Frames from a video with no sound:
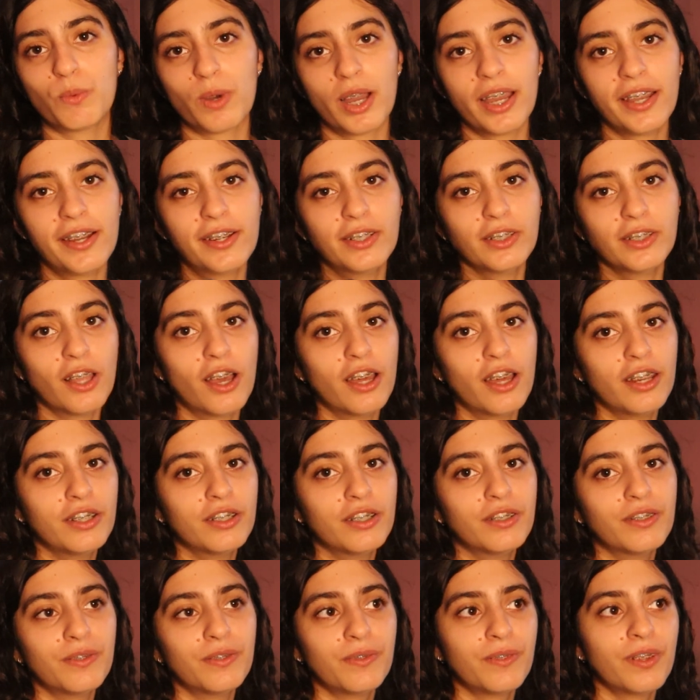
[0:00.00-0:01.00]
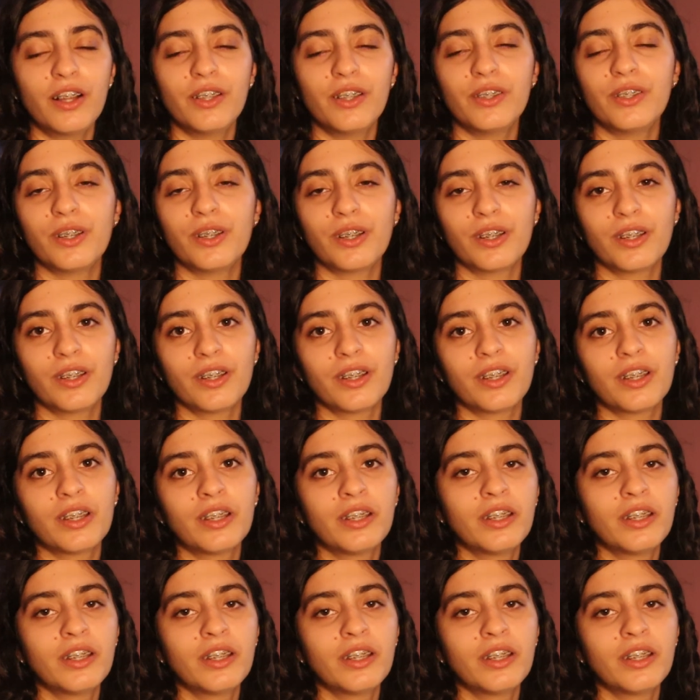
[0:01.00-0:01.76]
why a lot of other